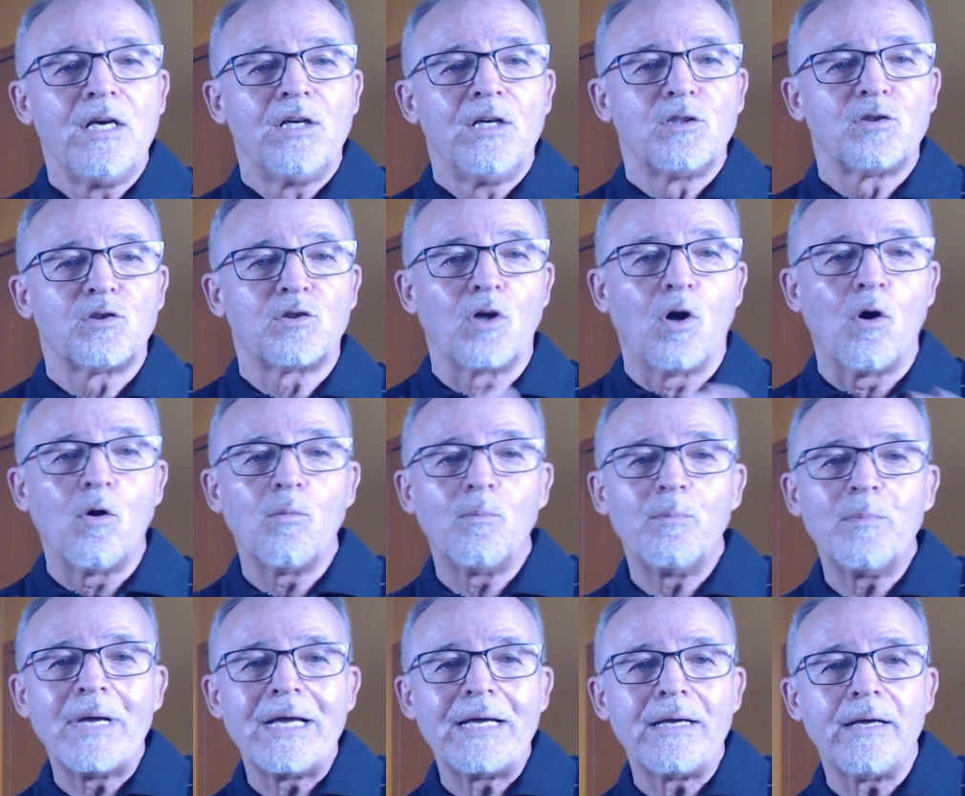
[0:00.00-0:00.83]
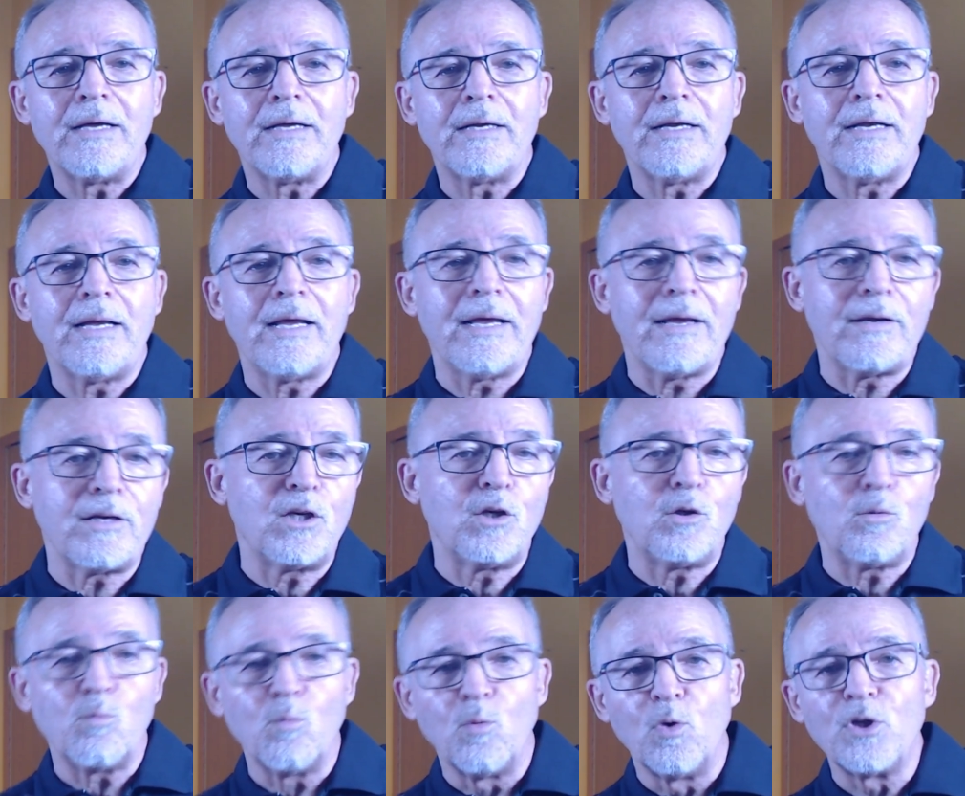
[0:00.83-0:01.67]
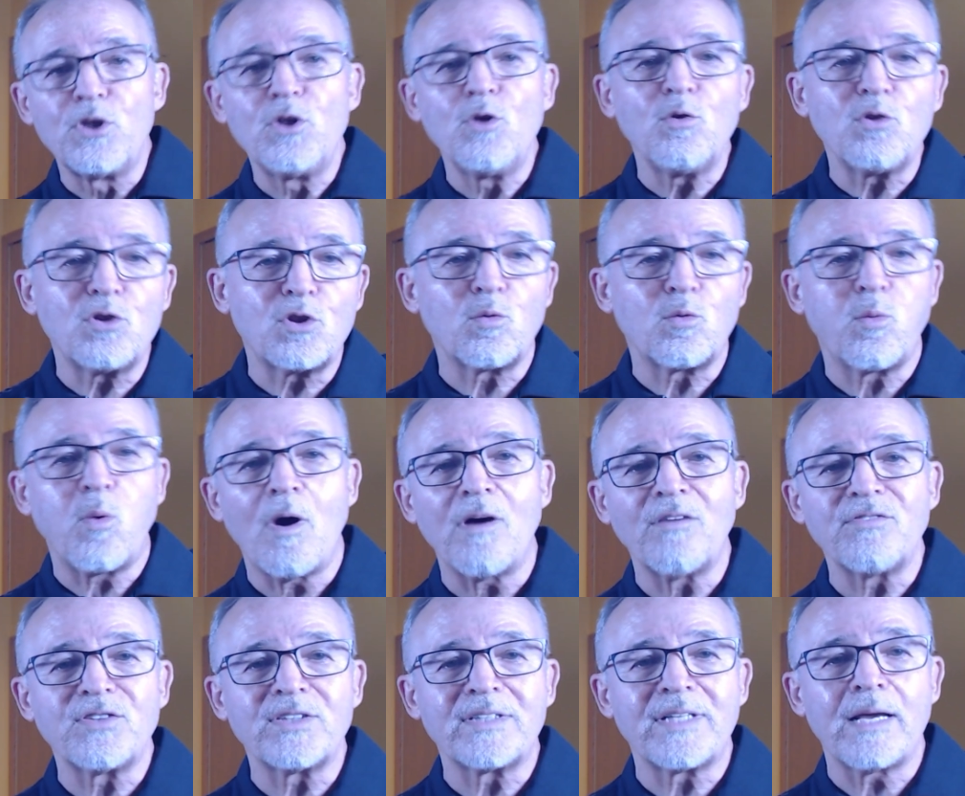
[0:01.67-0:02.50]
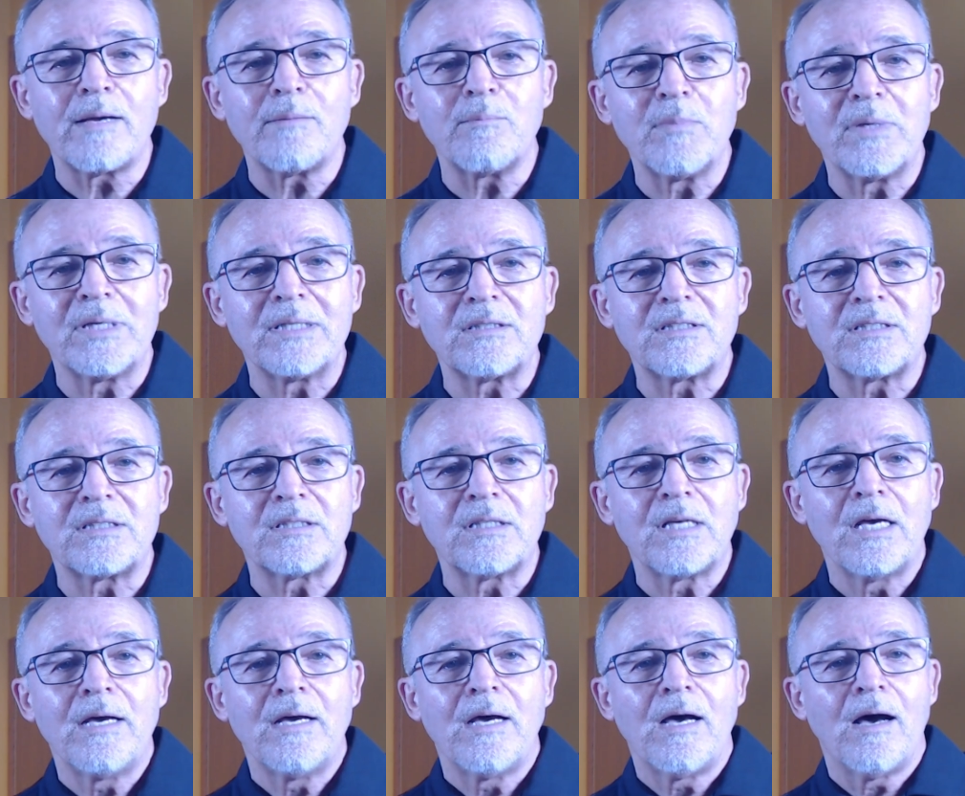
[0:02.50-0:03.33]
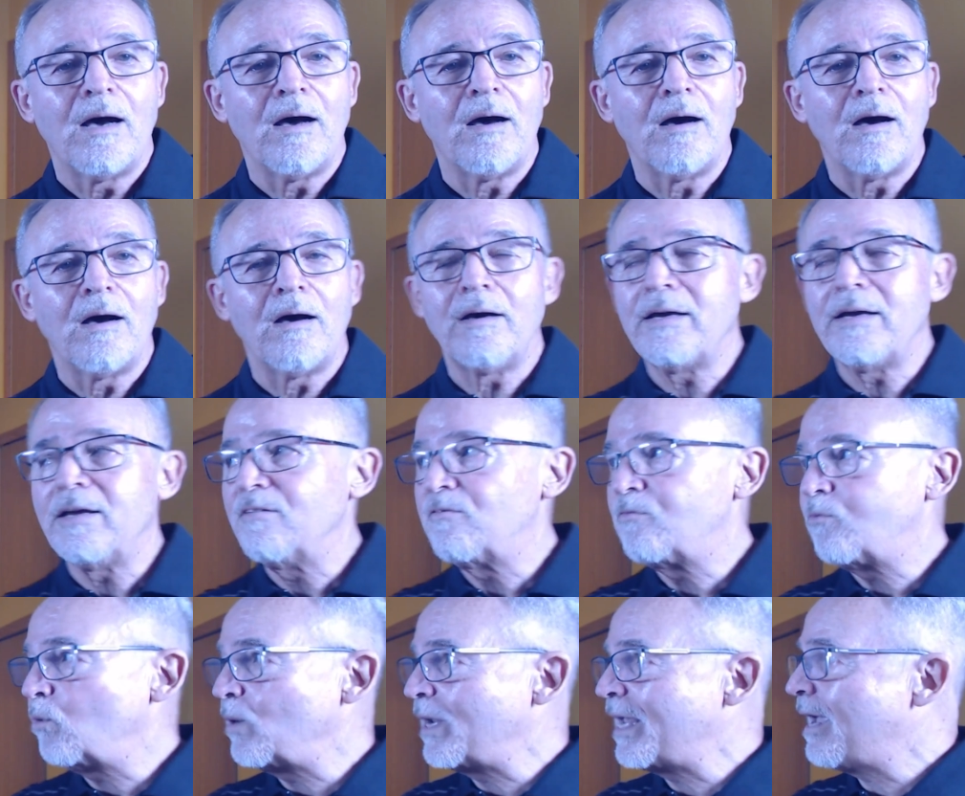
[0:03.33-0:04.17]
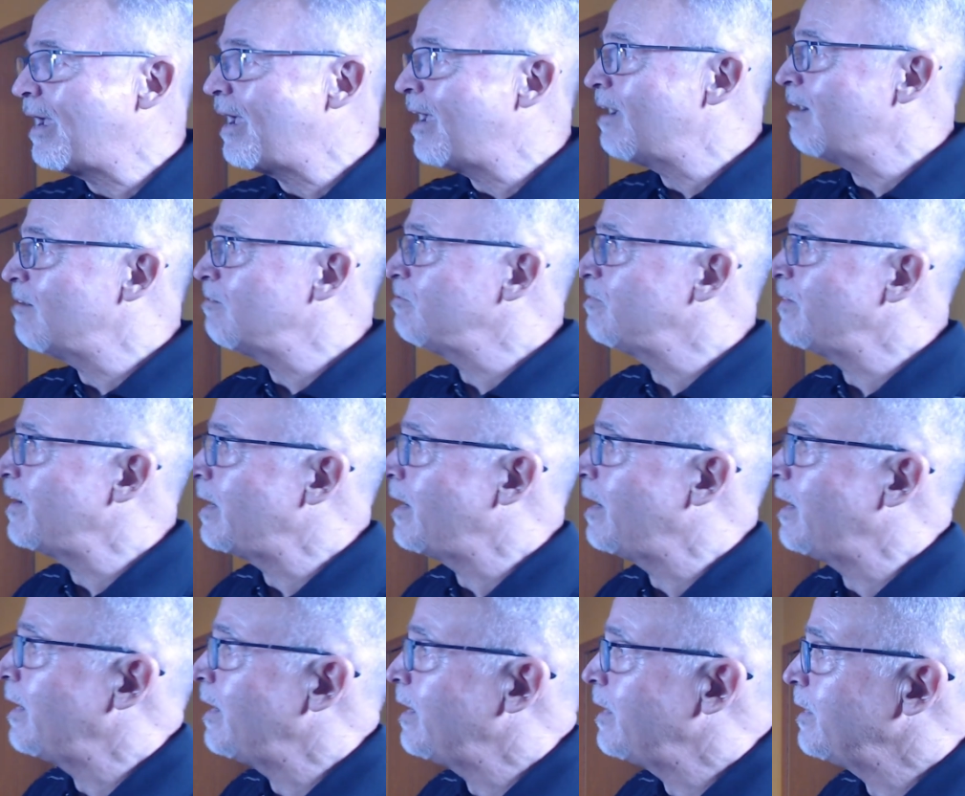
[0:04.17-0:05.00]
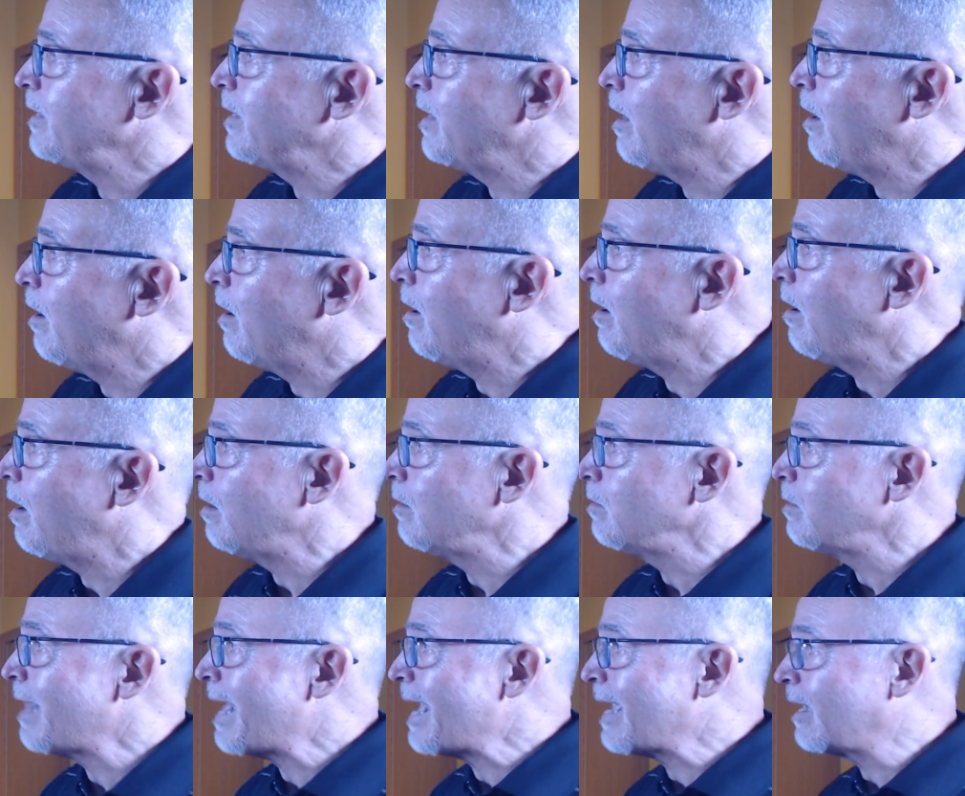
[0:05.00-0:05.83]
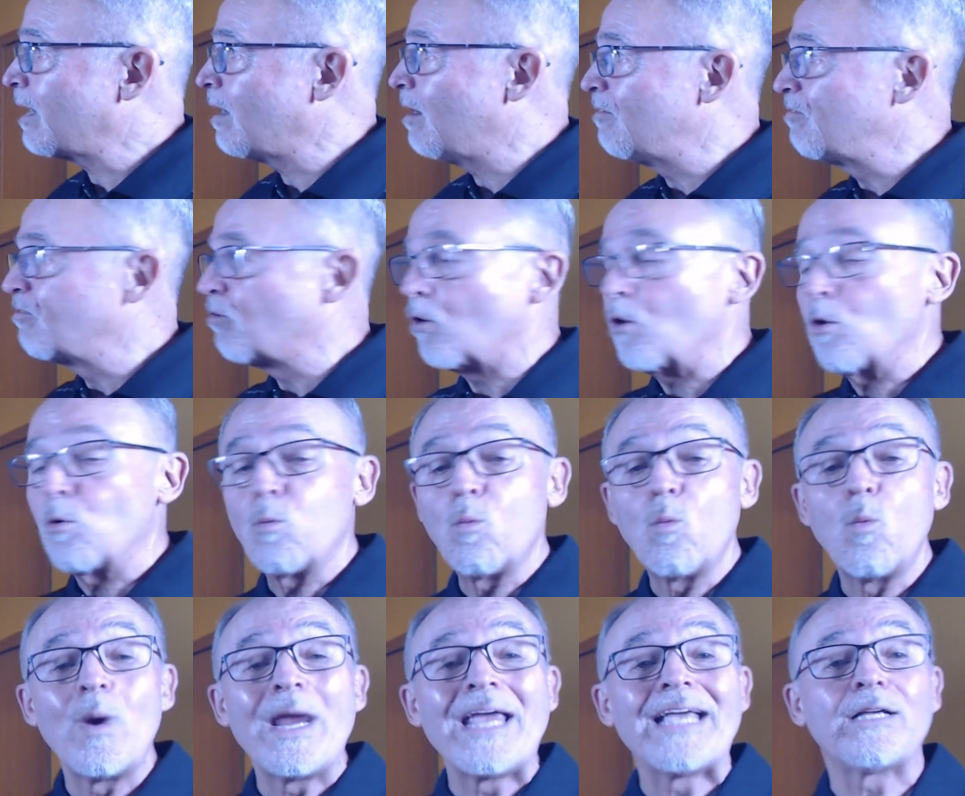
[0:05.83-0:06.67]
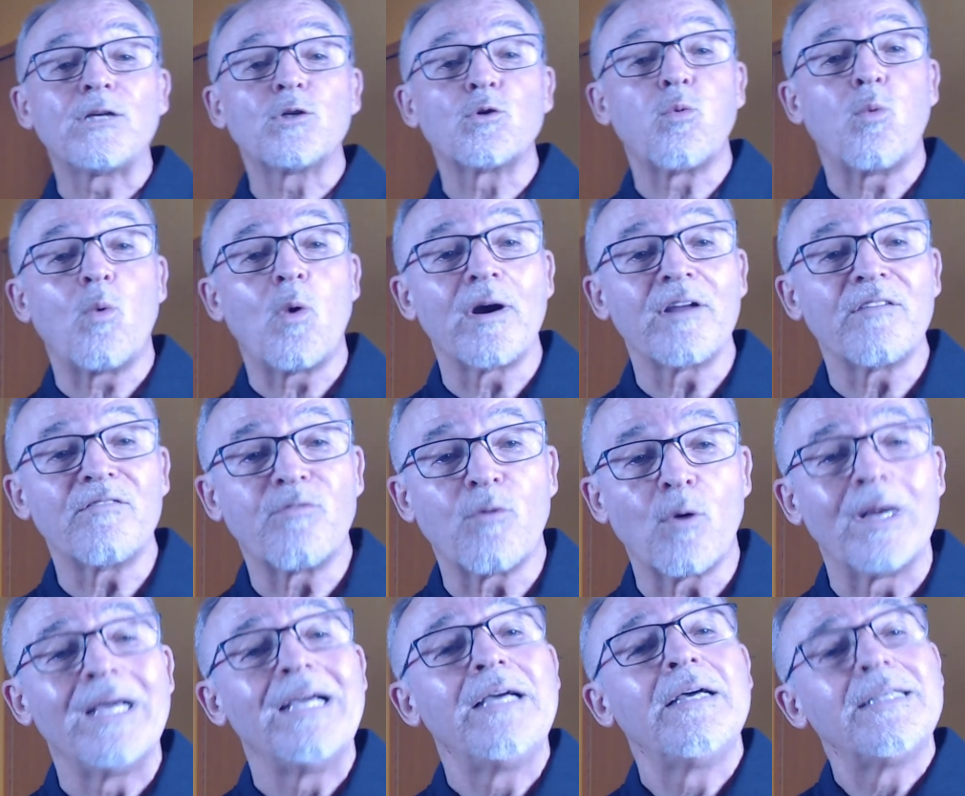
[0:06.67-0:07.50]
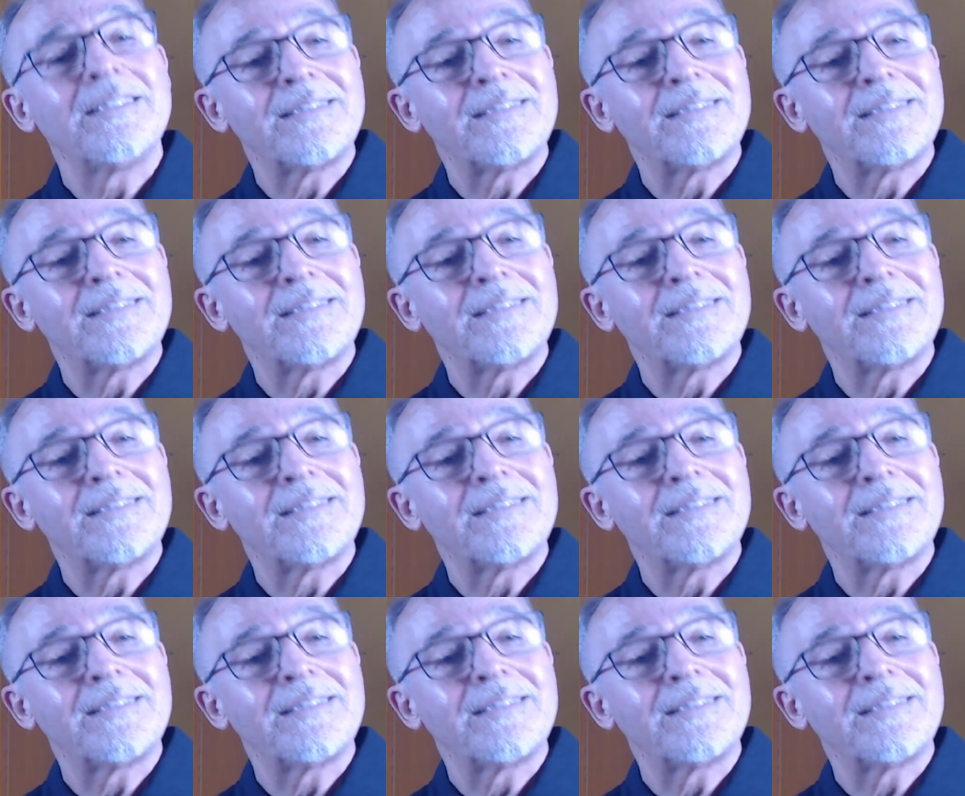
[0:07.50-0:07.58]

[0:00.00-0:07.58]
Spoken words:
So we'll use 12 statements if we have a lack of or a weak 24.